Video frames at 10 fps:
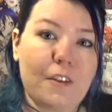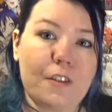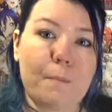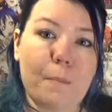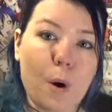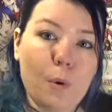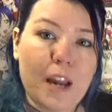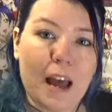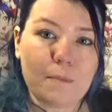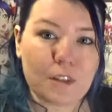the bow
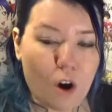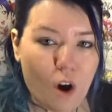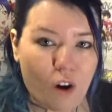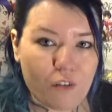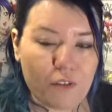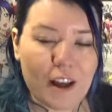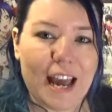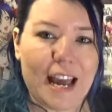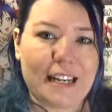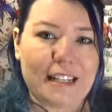comes off
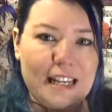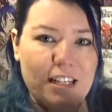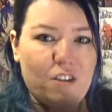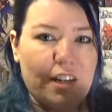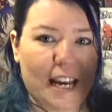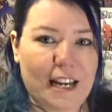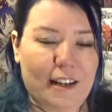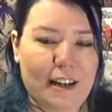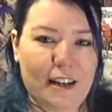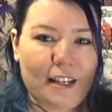and then you
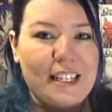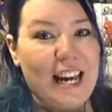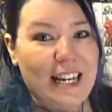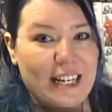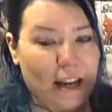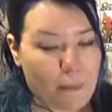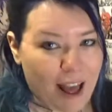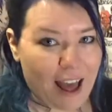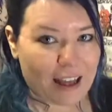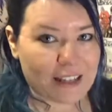can take it
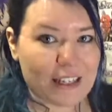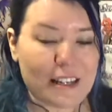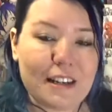apart.